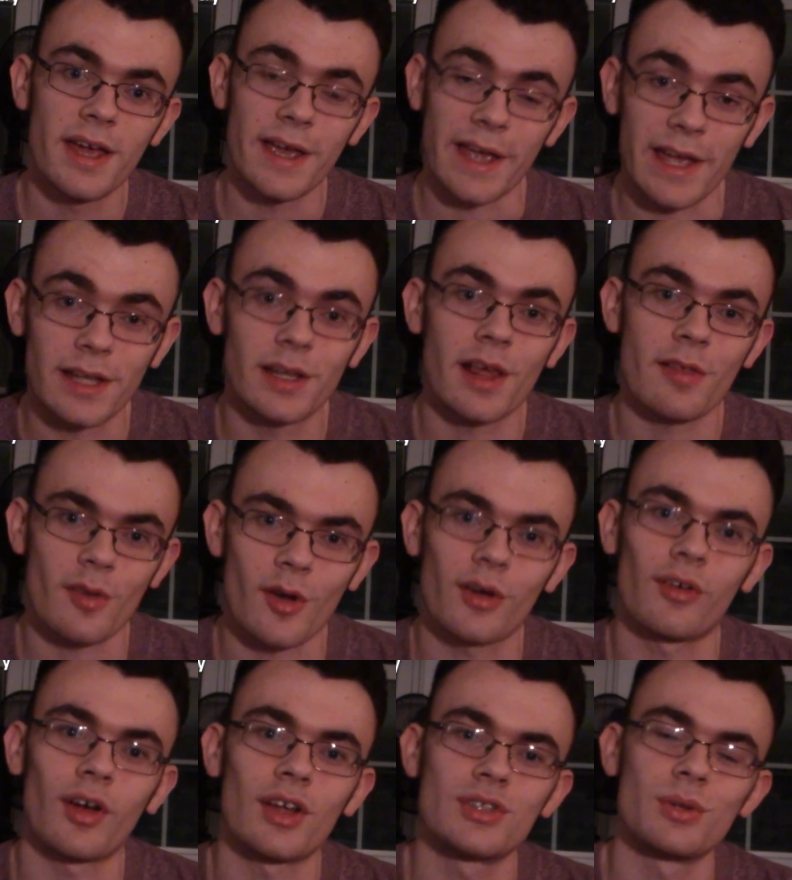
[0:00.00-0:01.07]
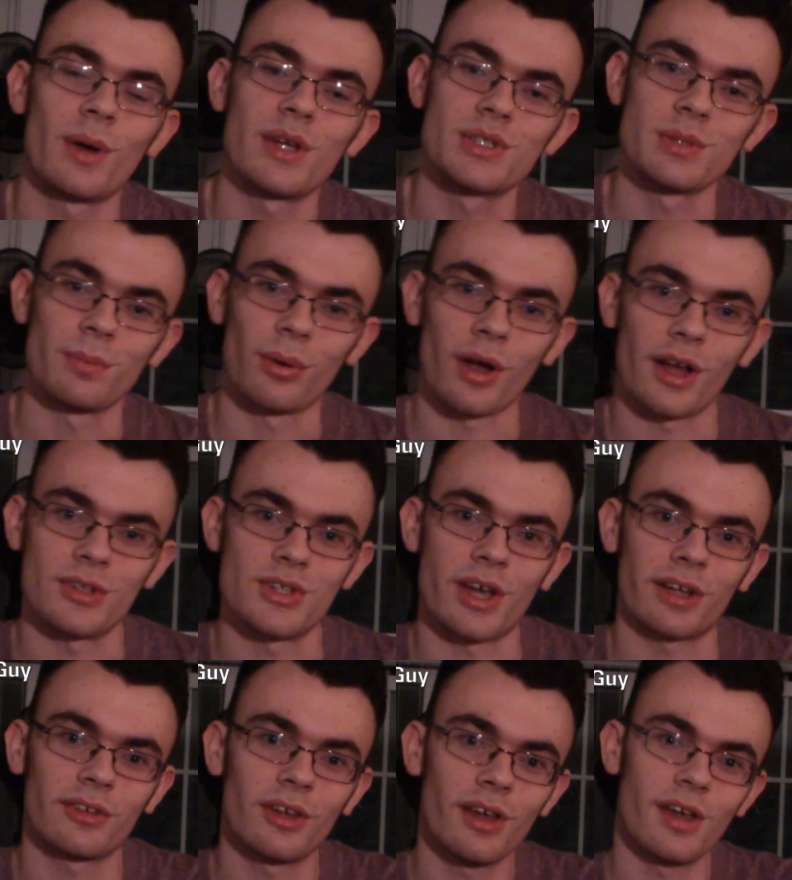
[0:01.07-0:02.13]
and as our graduation
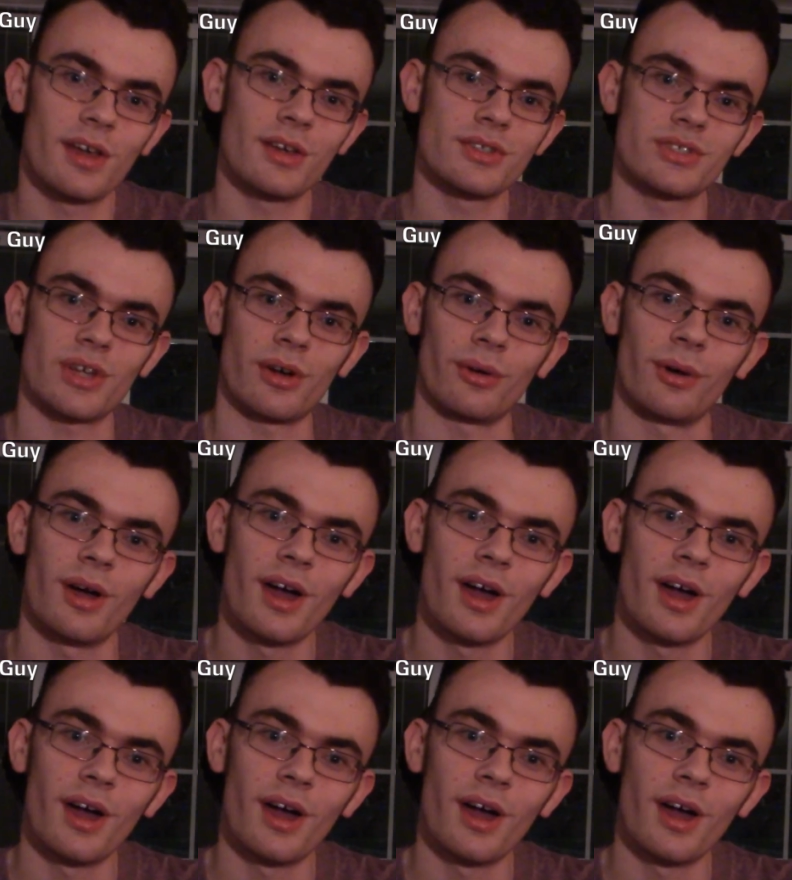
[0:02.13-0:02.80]
project. So